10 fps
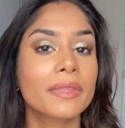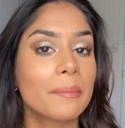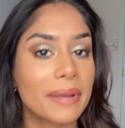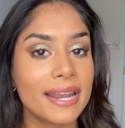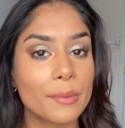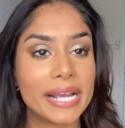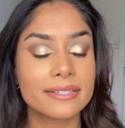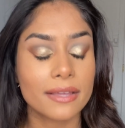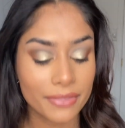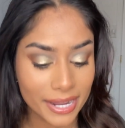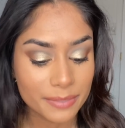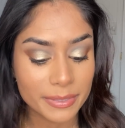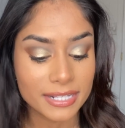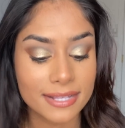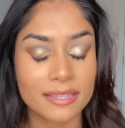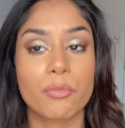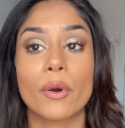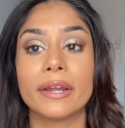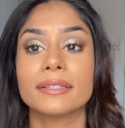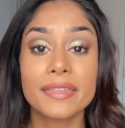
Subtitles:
But anyways, that is besides the point.